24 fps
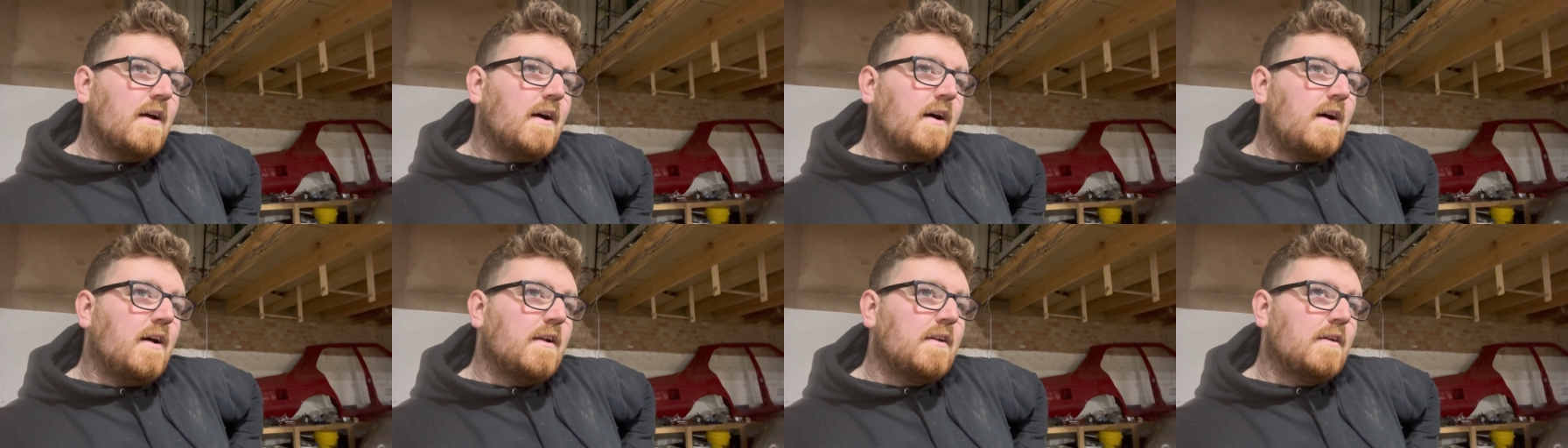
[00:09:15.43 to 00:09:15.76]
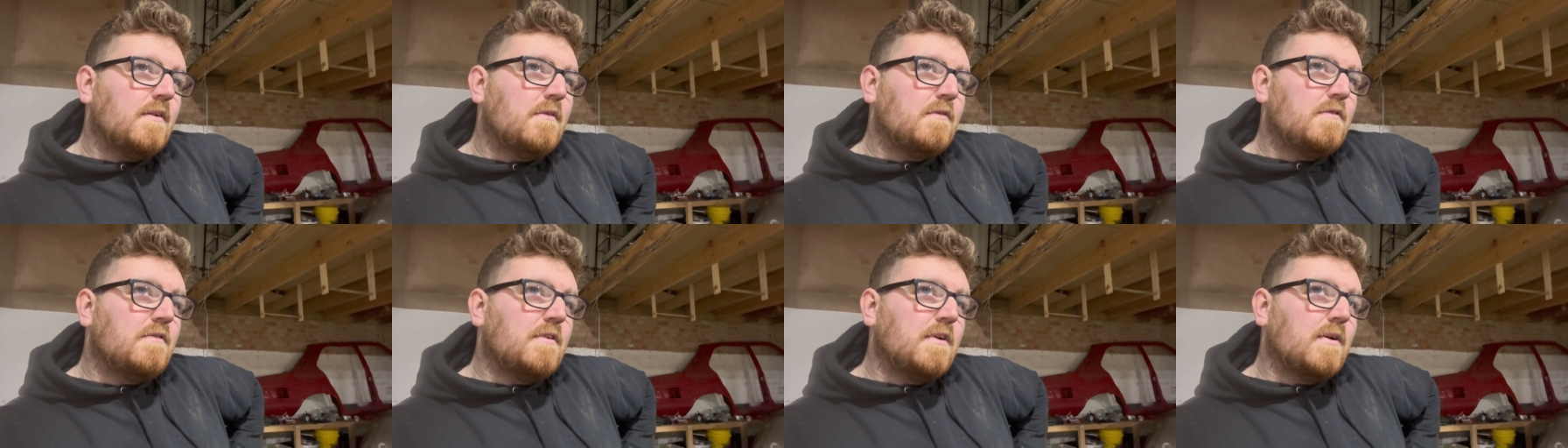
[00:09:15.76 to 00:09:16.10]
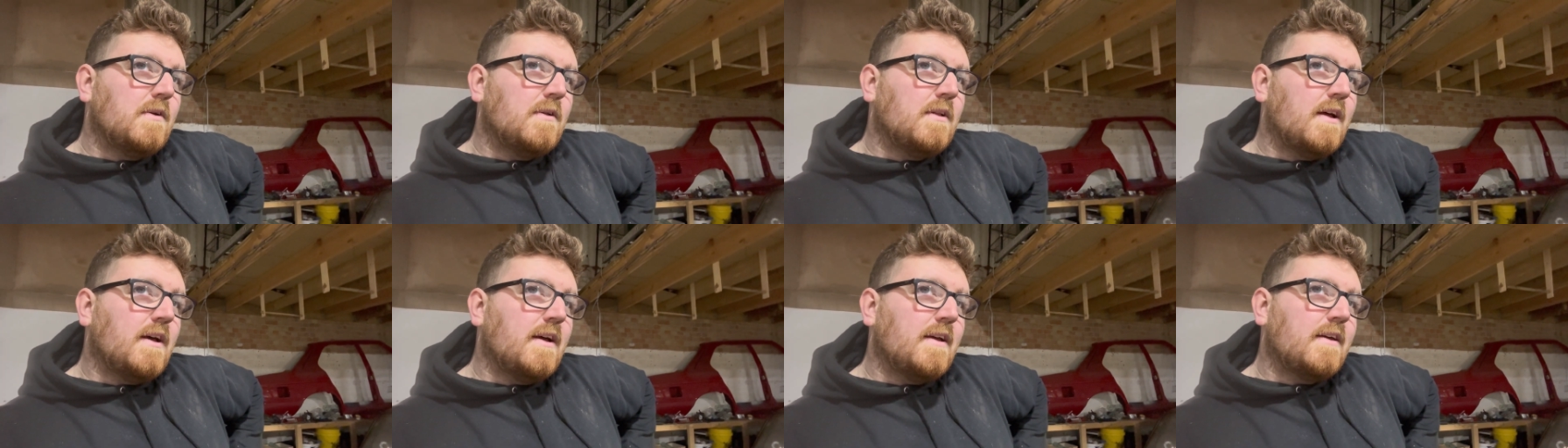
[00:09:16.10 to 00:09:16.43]
I don't feel
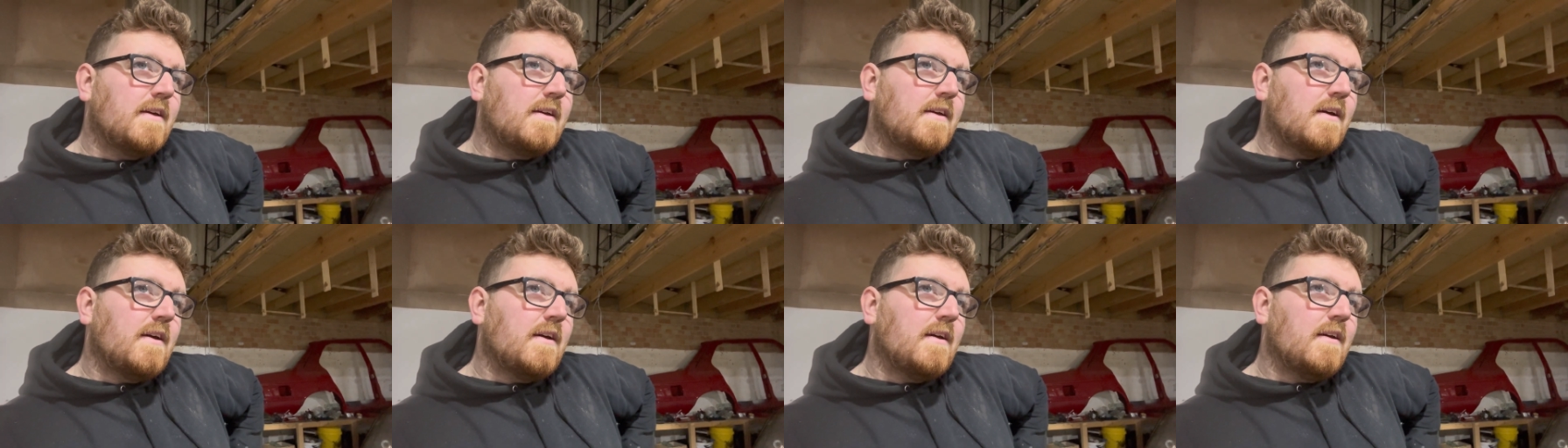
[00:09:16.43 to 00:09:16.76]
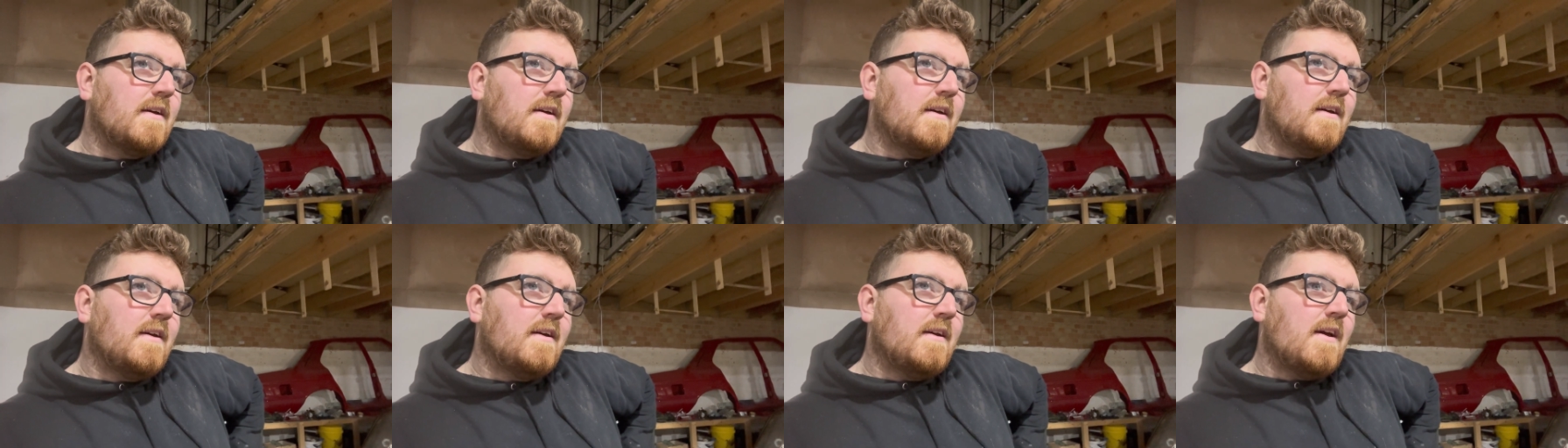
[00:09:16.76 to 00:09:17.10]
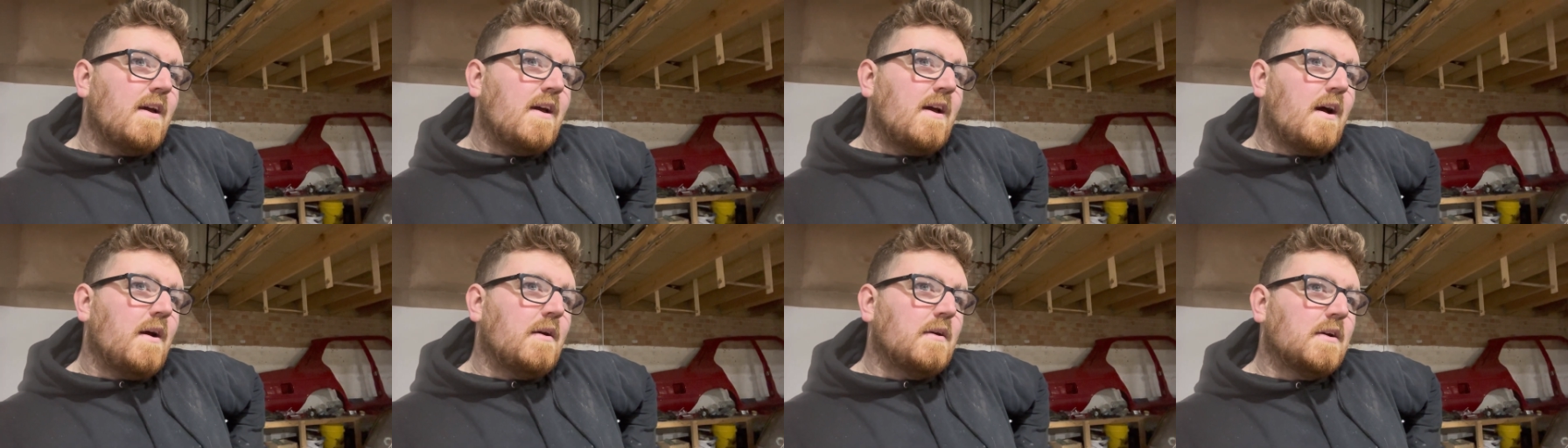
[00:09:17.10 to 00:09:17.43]
like
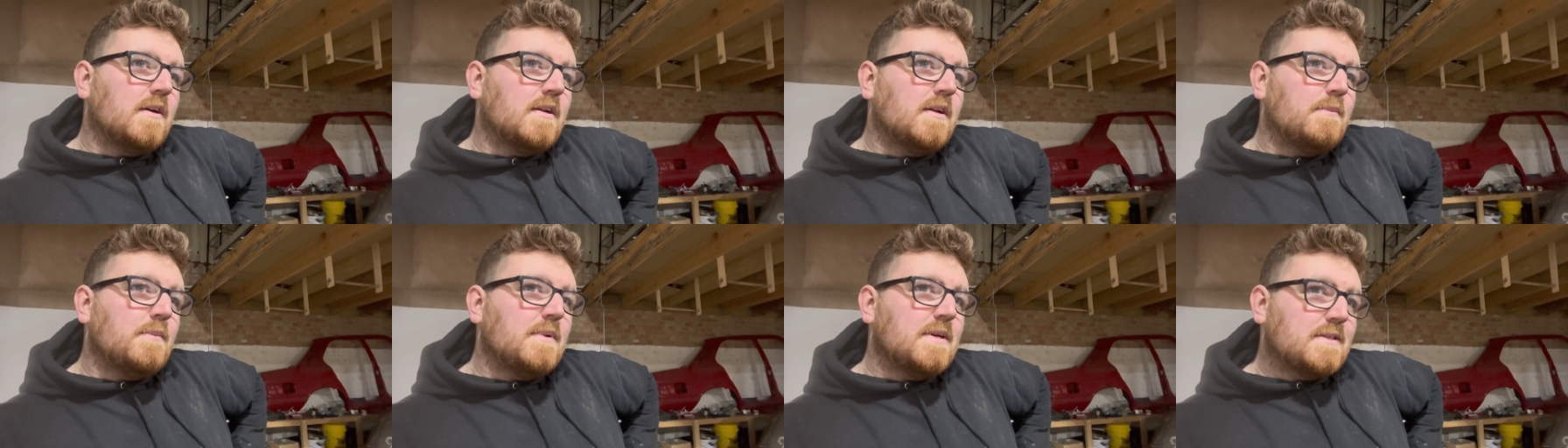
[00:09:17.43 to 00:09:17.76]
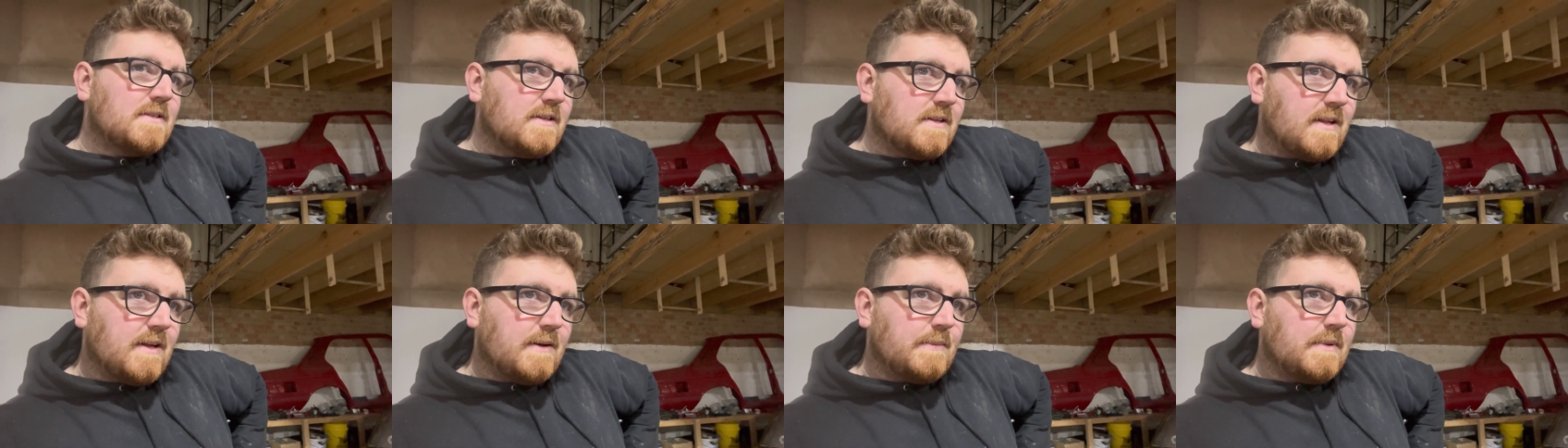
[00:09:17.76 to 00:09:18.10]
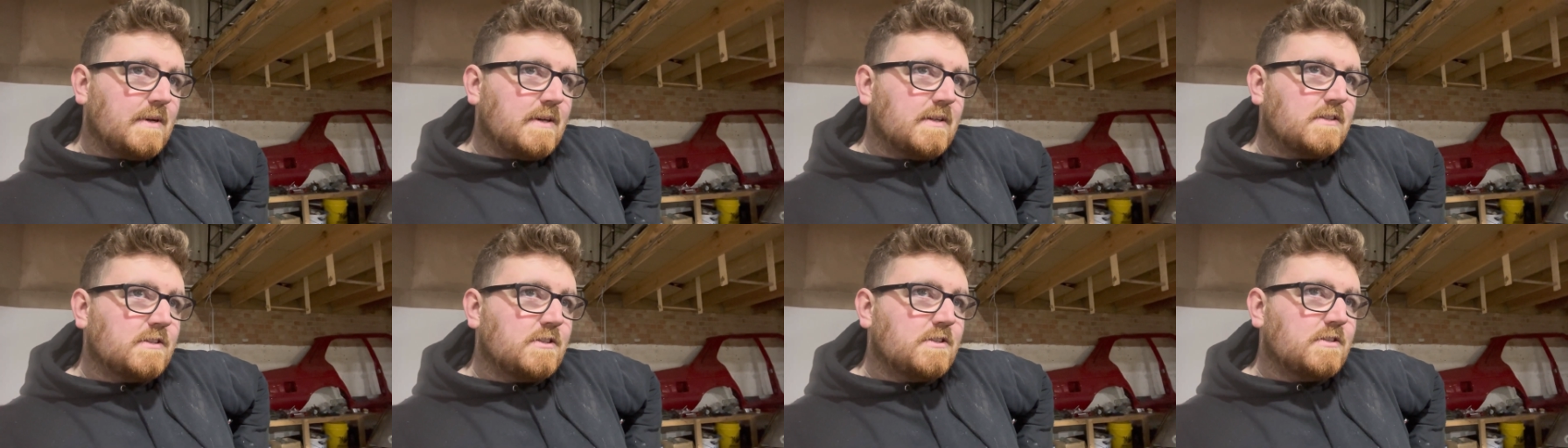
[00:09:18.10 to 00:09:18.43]
I'm going to miss it that
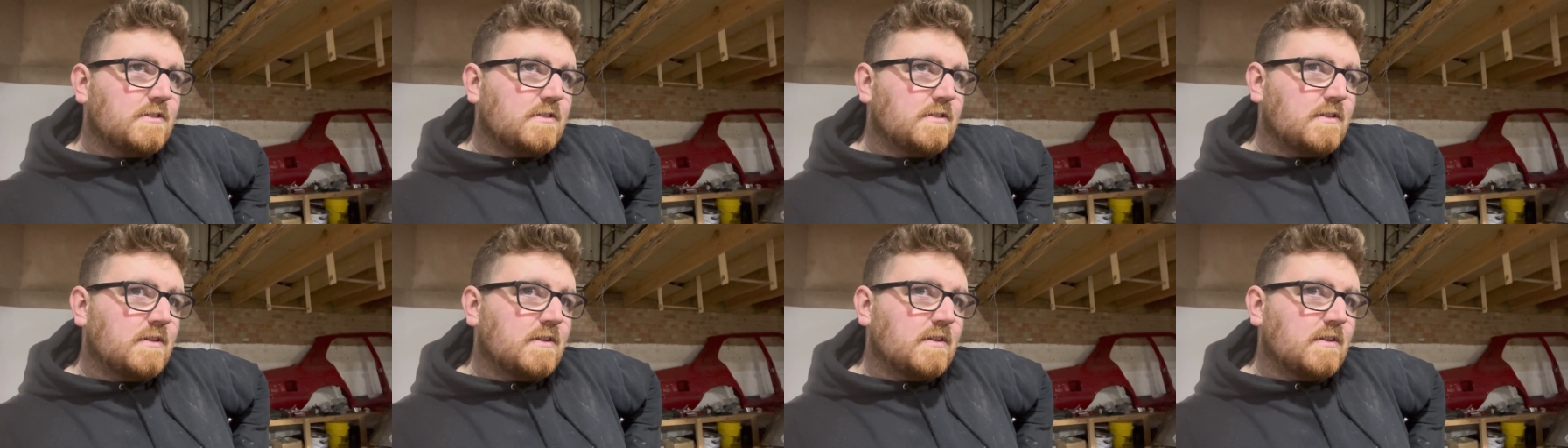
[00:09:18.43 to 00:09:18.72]
much.